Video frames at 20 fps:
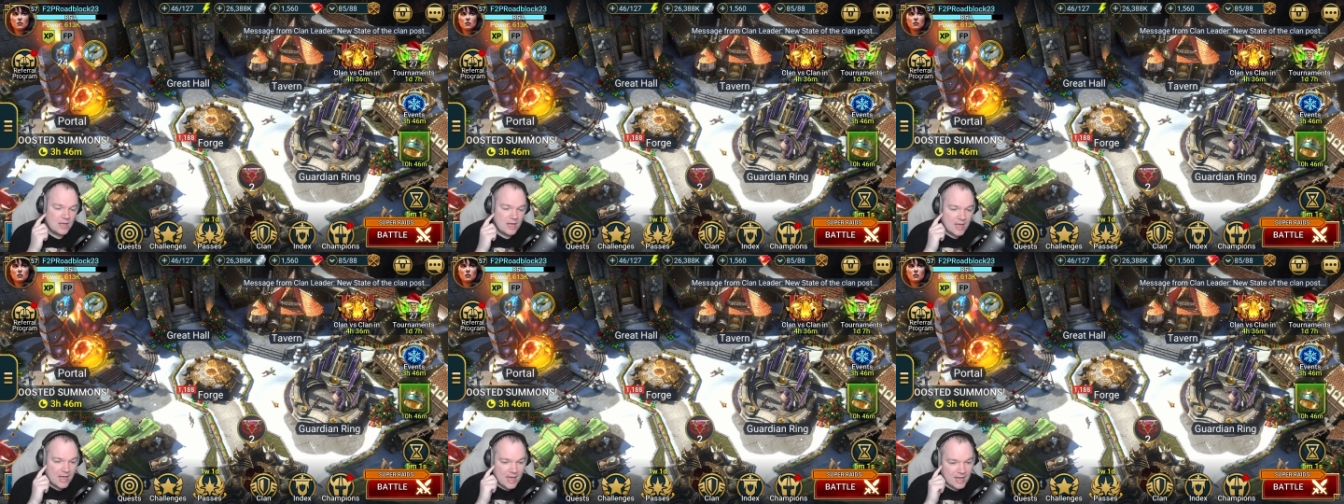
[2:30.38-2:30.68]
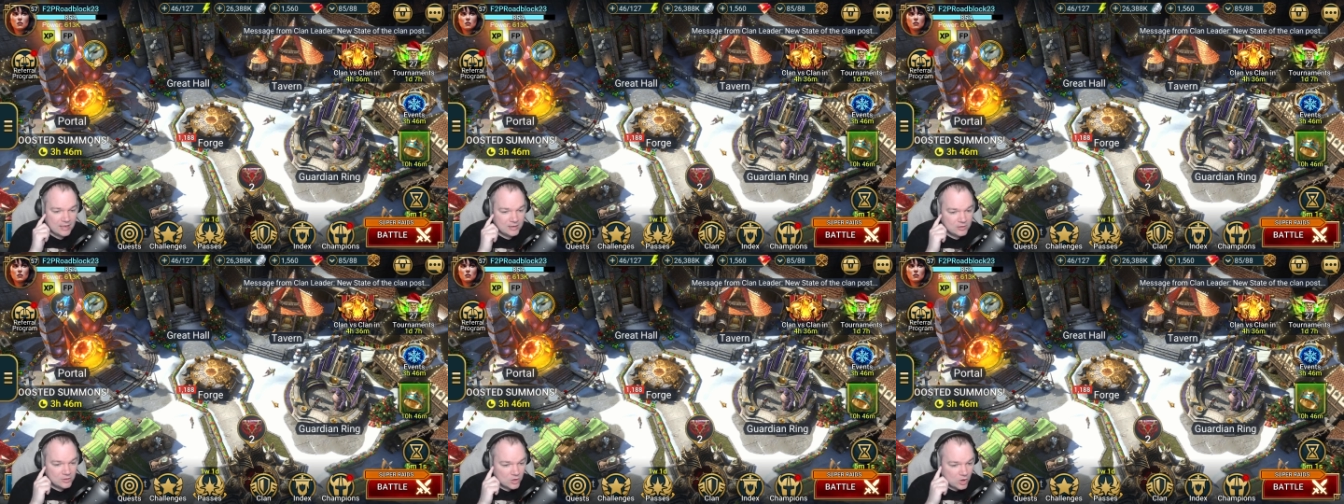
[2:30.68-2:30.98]

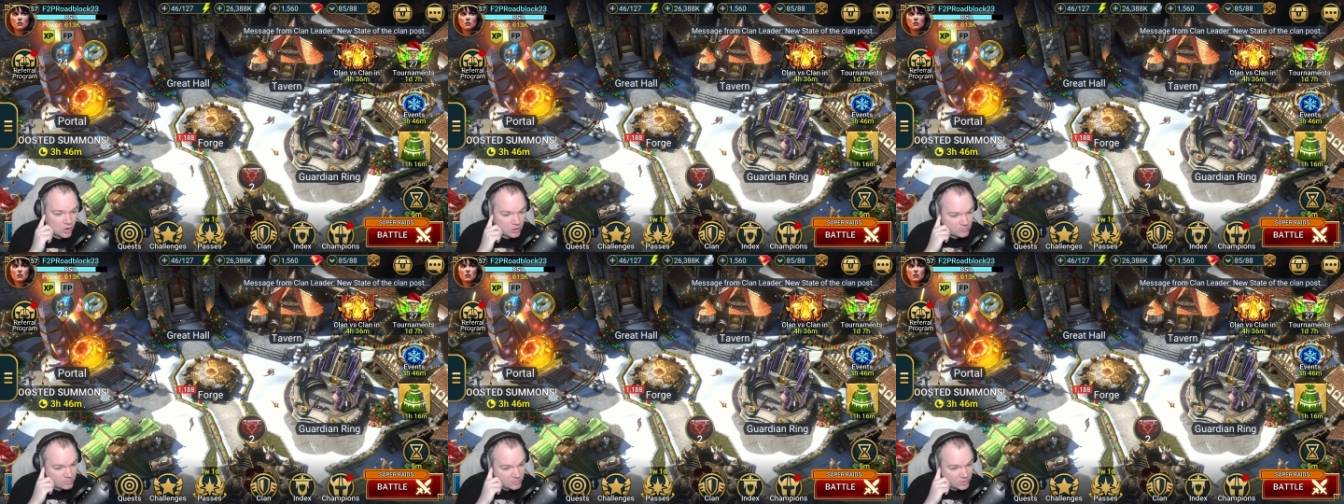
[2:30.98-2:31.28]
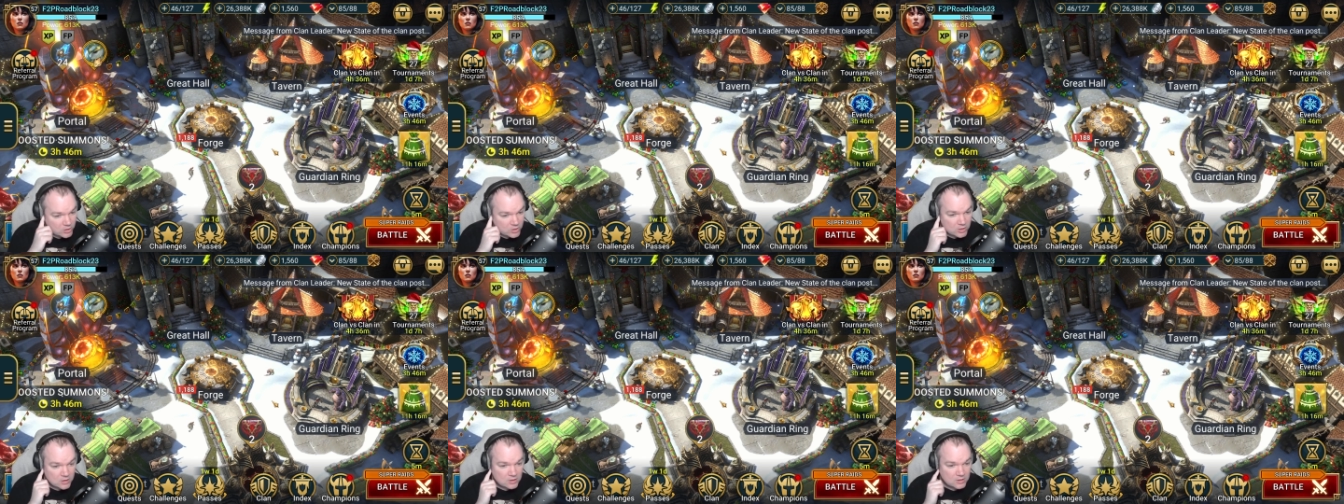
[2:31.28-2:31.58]
And
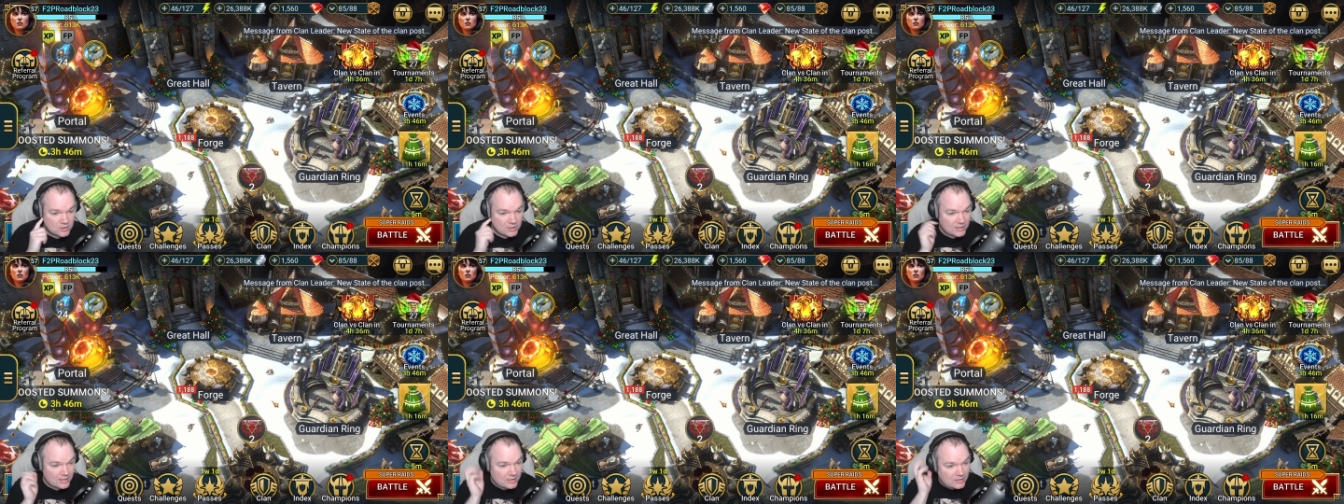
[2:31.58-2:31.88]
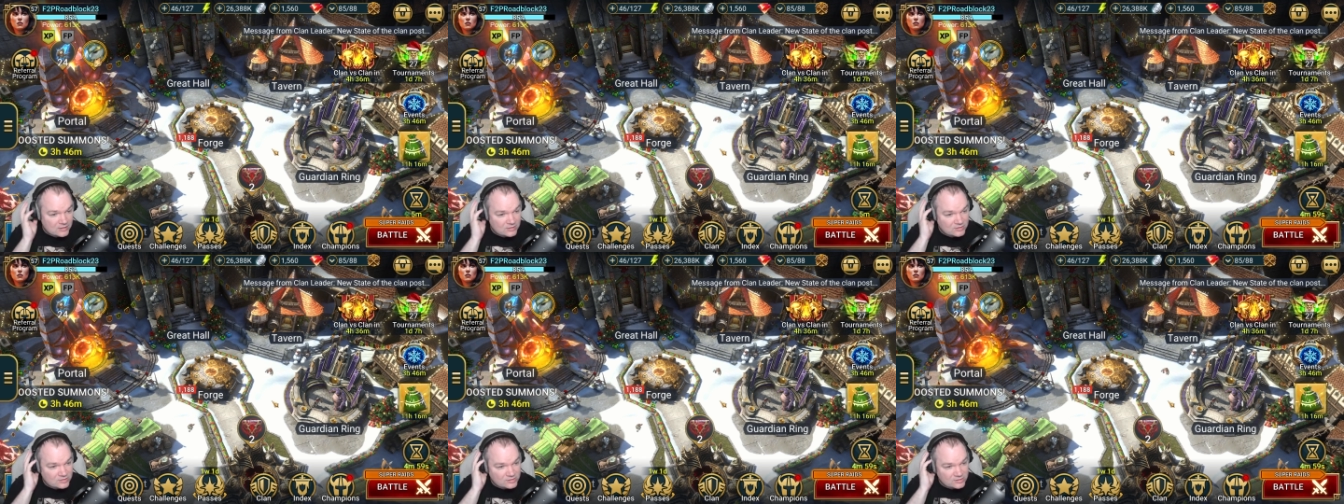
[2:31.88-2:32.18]
Armiger
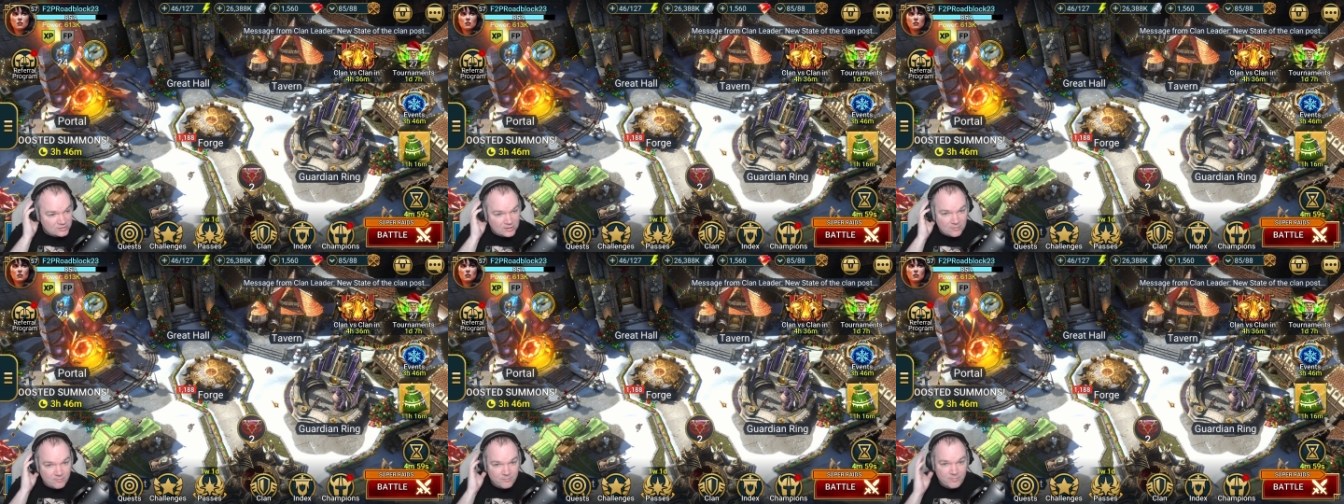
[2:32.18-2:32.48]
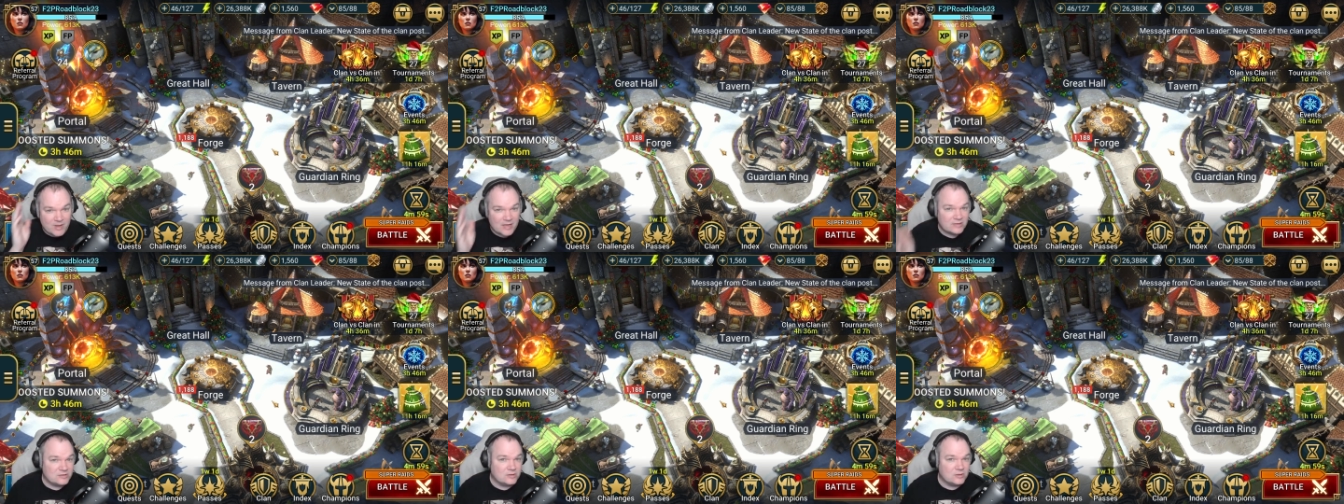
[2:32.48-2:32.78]
is the
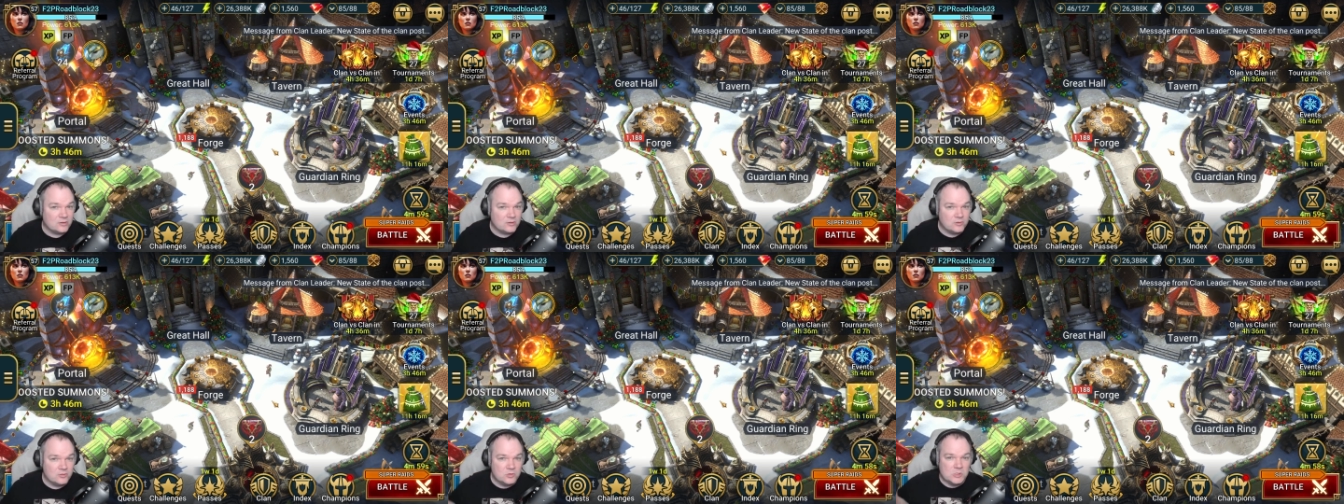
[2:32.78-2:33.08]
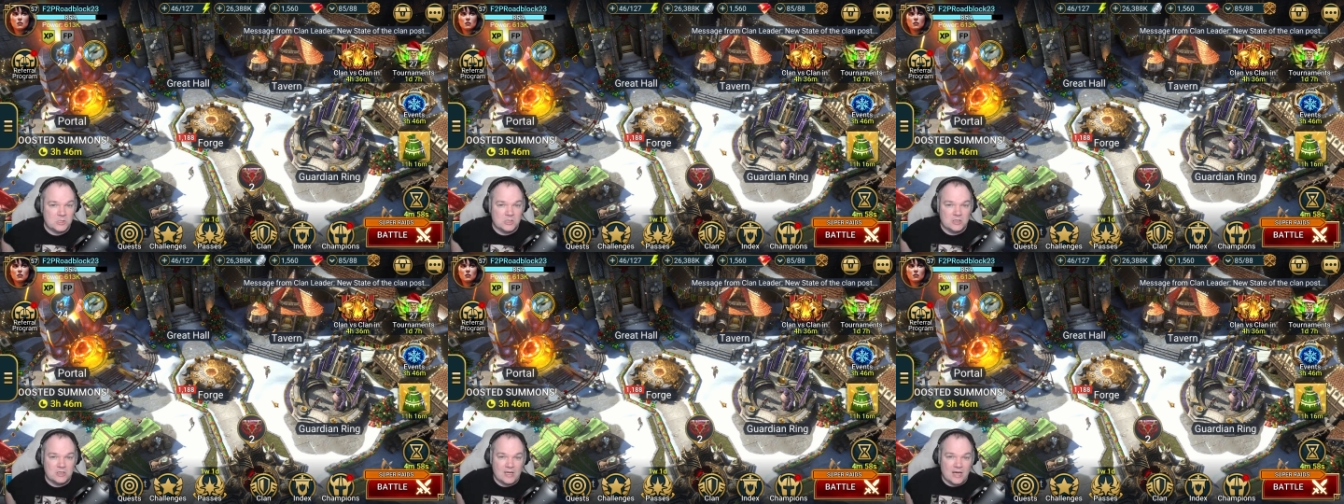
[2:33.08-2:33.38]
best
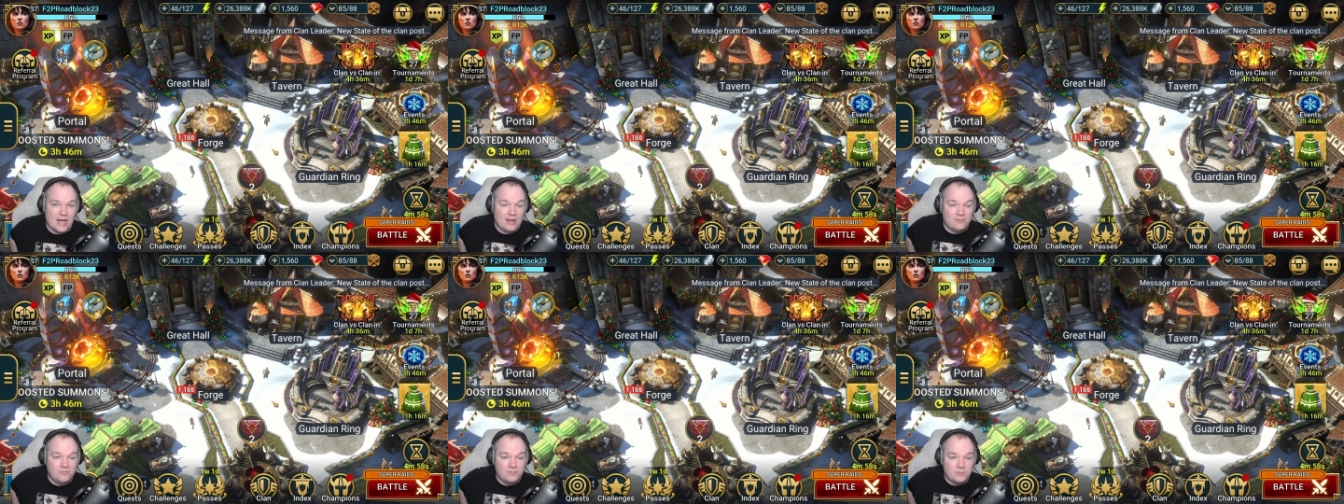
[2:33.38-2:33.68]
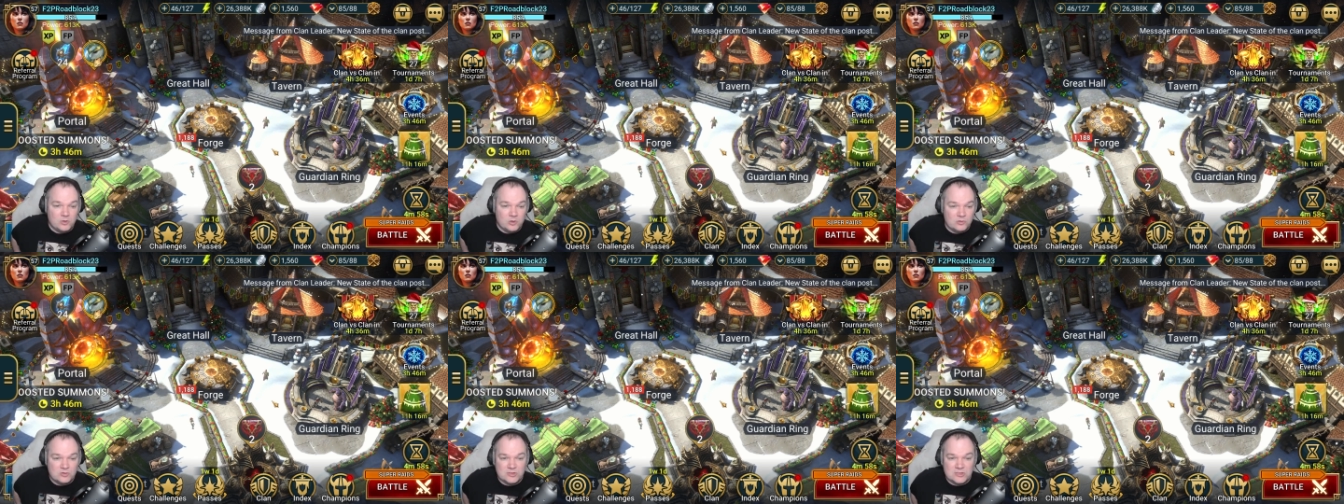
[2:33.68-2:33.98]
solution. I've
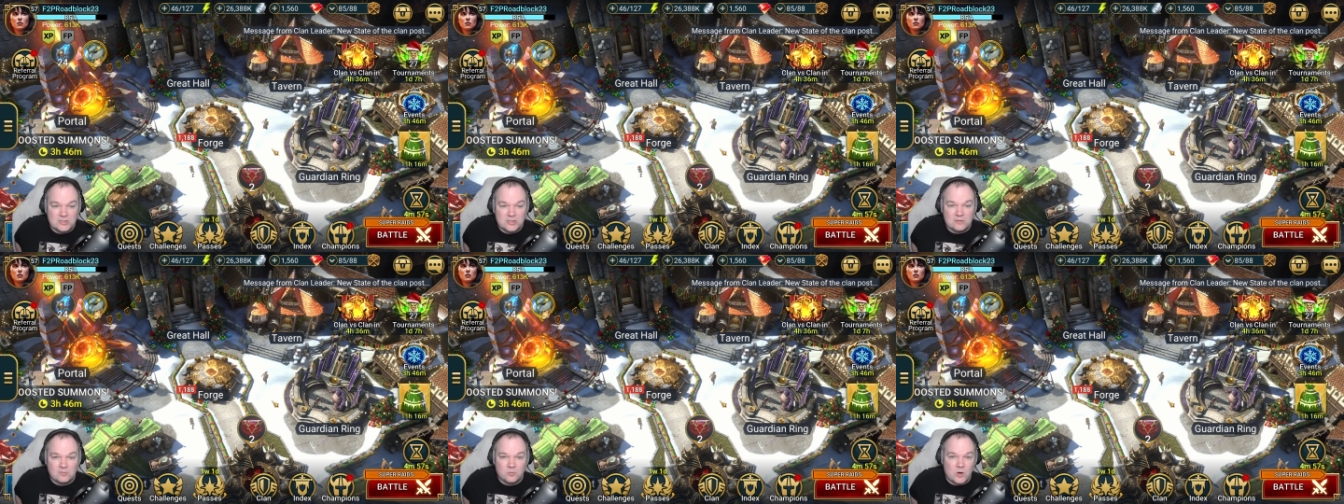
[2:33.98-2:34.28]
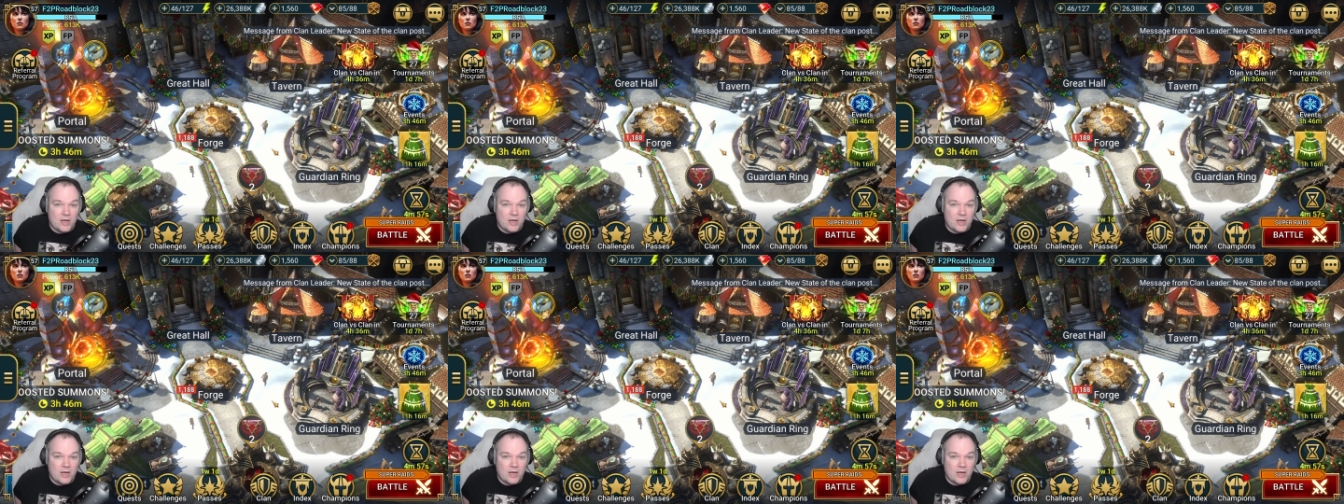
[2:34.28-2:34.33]
used him